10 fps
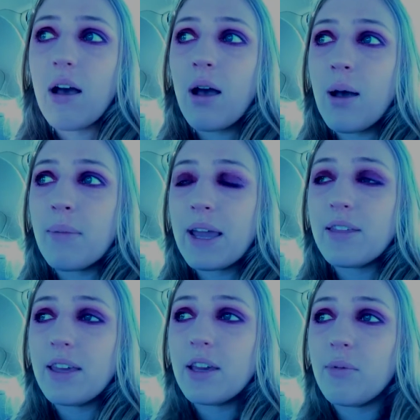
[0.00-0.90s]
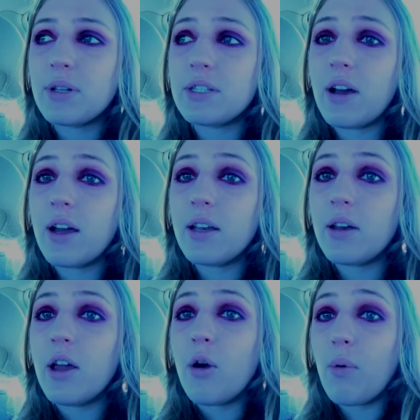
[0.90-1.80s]
I think it was
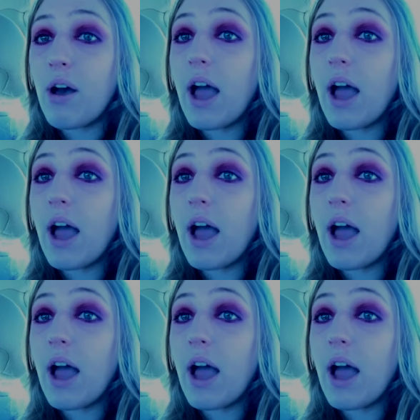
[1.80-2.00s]
done well.